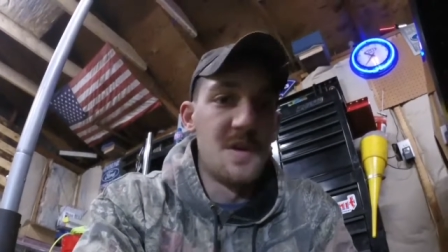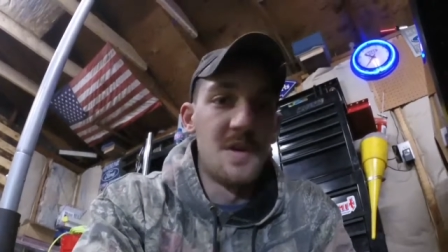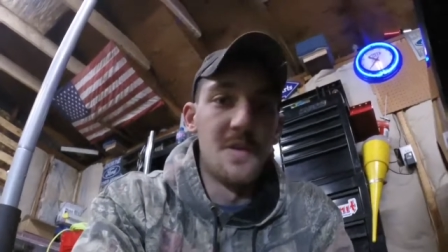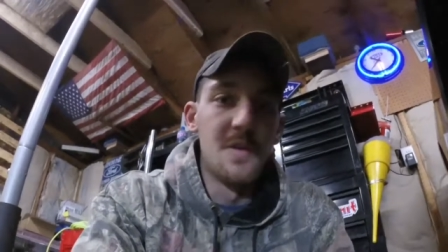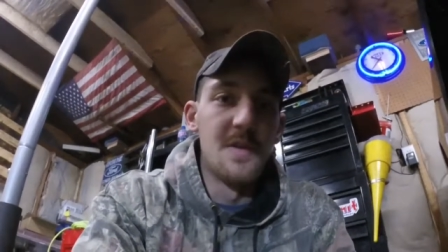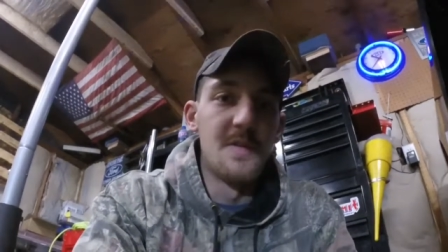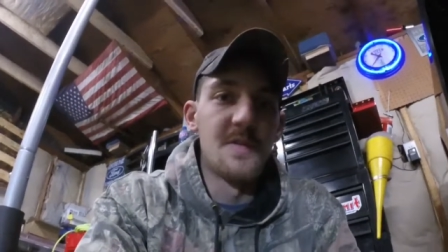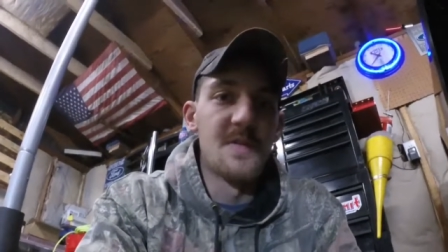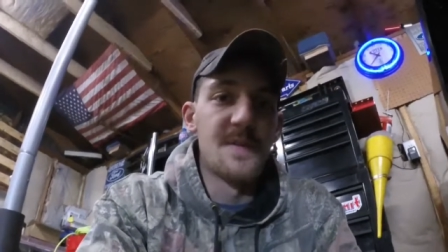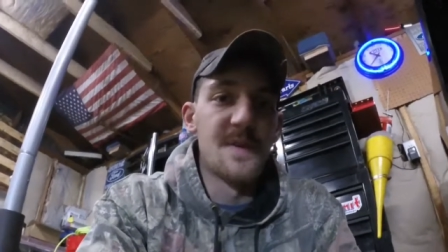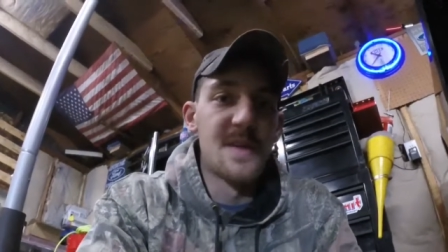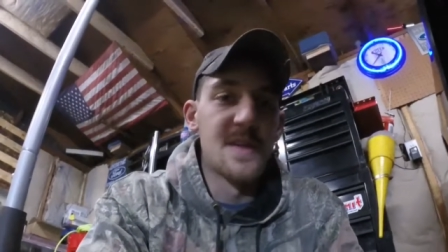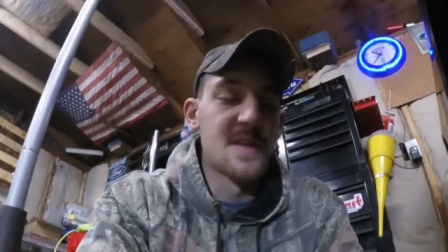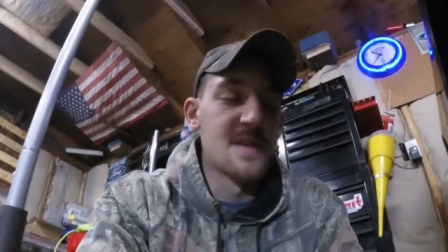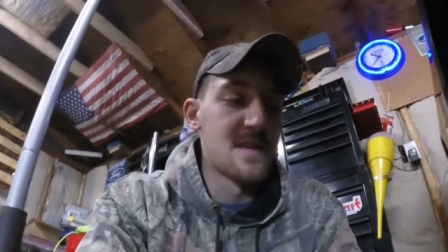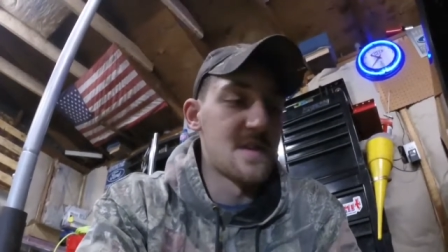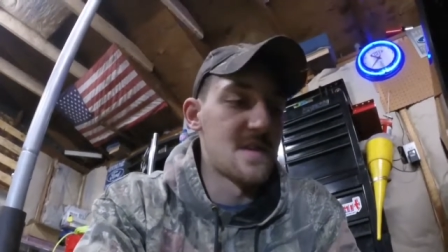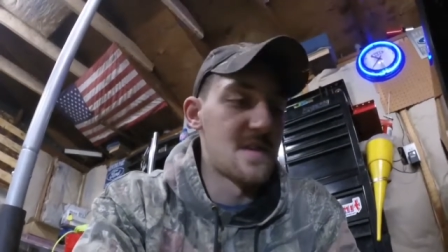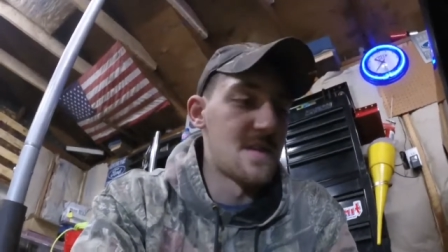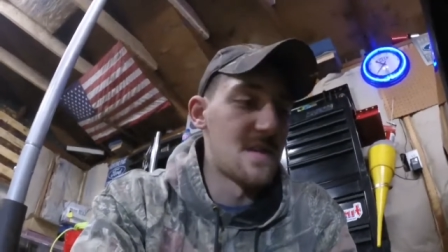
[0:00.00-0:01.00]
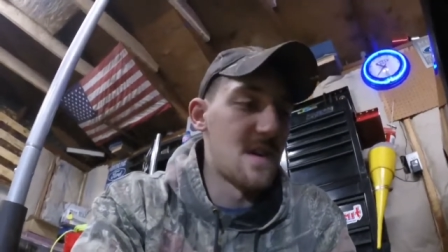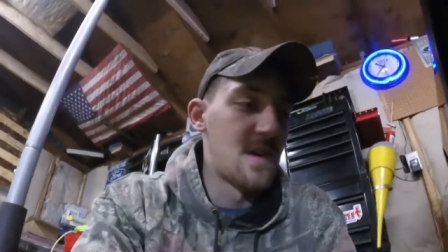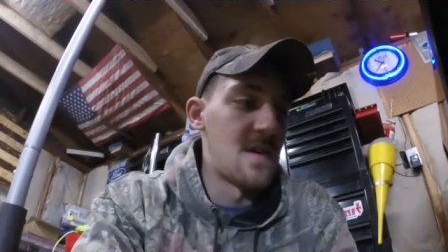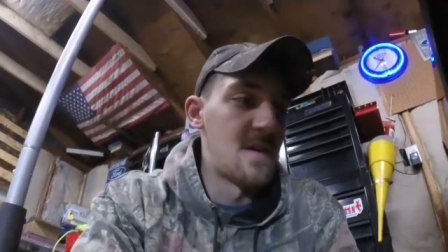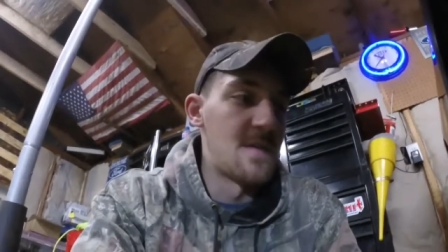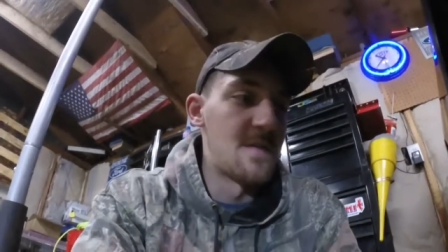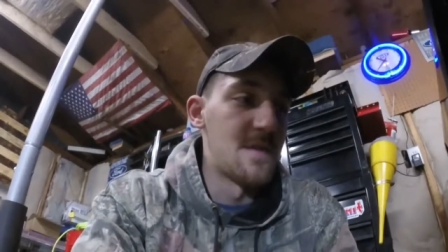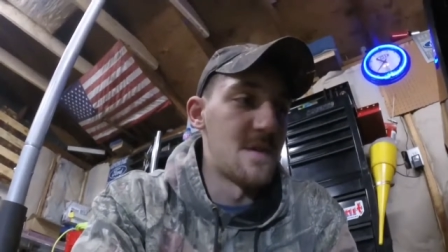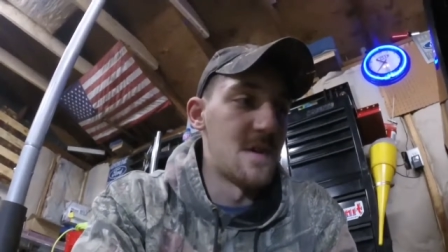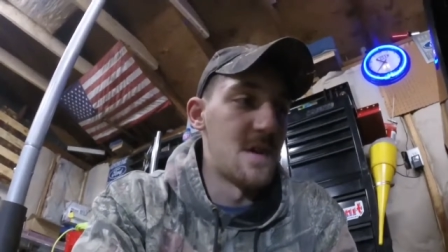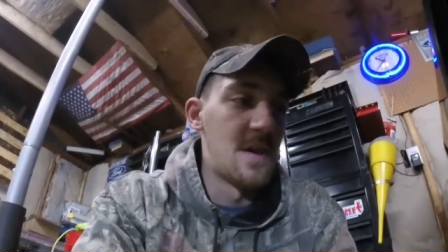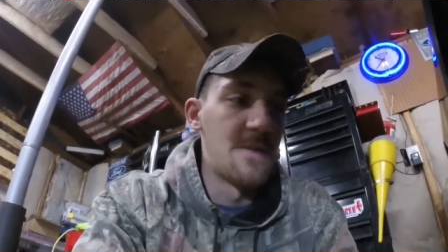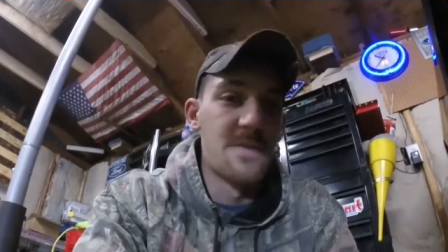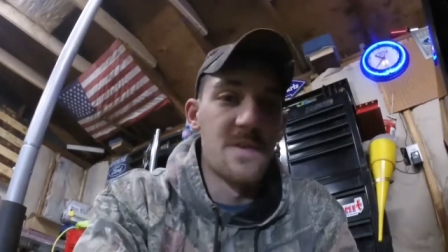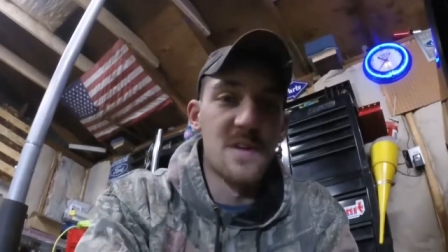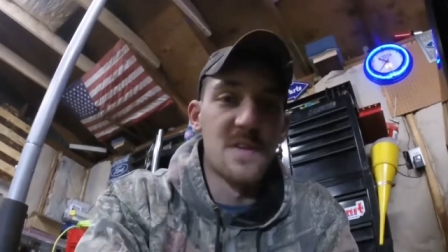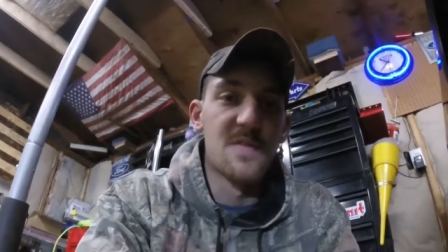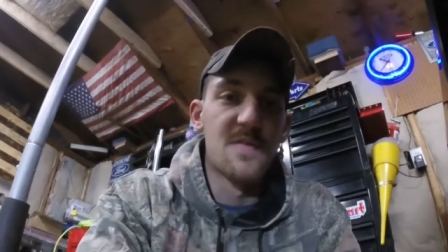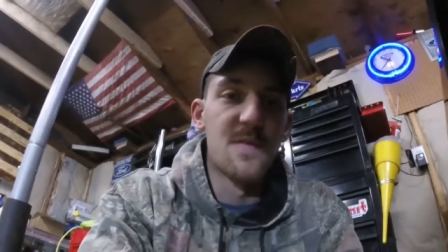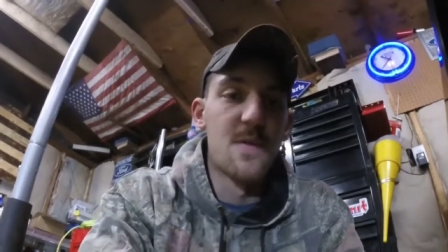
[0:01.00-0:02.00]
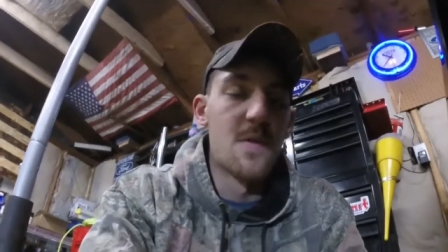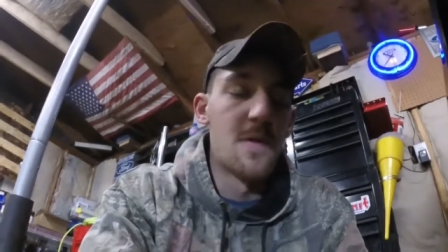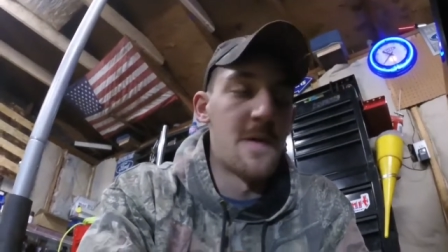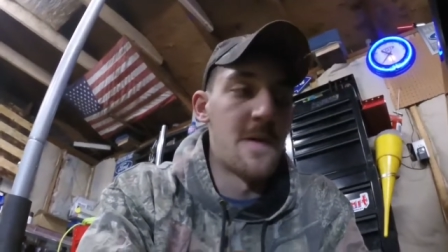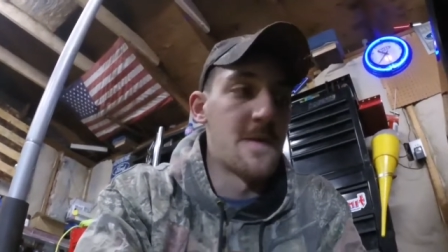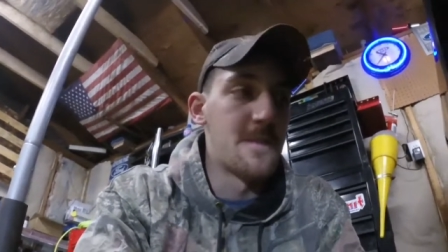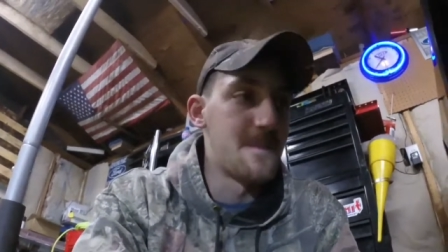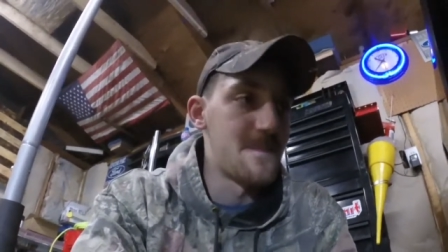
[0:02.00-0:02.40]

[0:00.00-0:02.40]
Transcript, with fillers: rear leaf springs out of a uh, FX4.